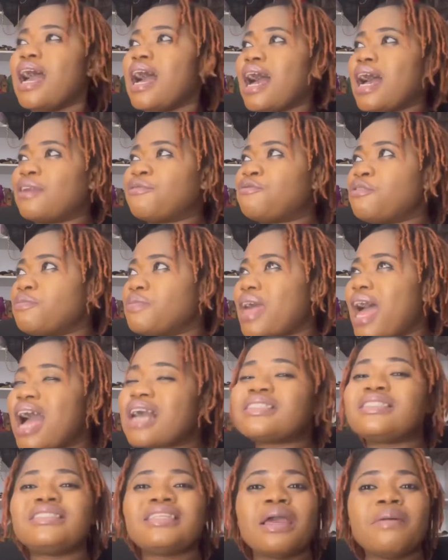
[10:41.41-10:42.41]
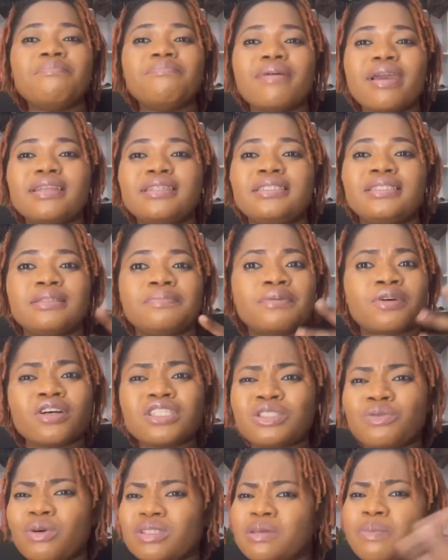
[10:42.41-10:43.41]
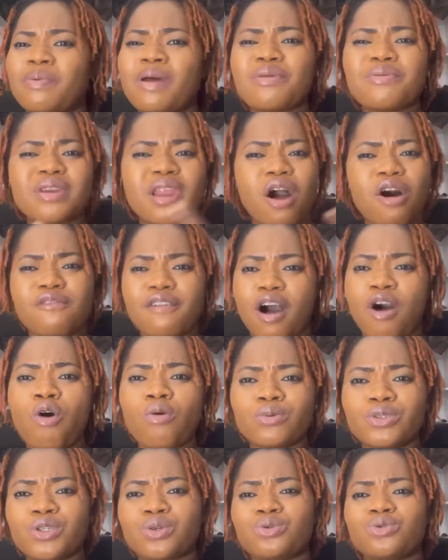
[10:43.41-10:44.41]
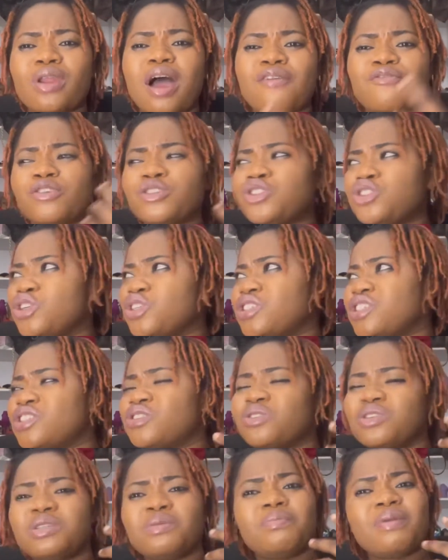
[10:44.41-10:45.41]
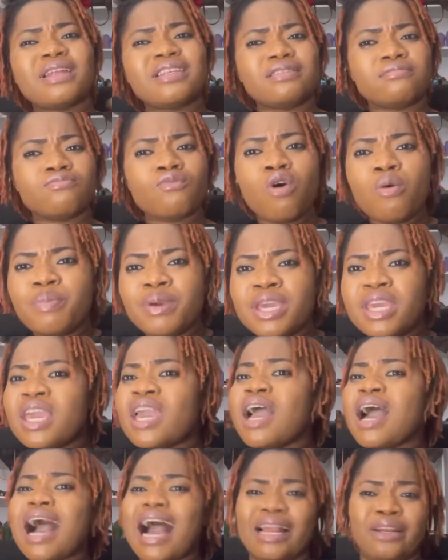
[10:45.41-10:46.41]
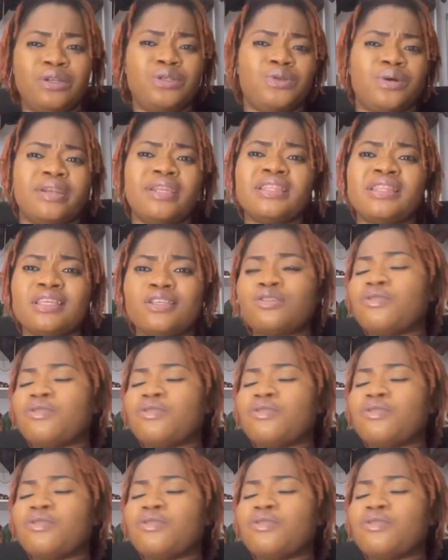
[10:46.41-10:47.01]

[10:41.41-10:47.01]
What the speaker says: and from the accident bed, because she was the breadwinner of her home, she could not afford to just sit on the bed in Gobi and not do anything.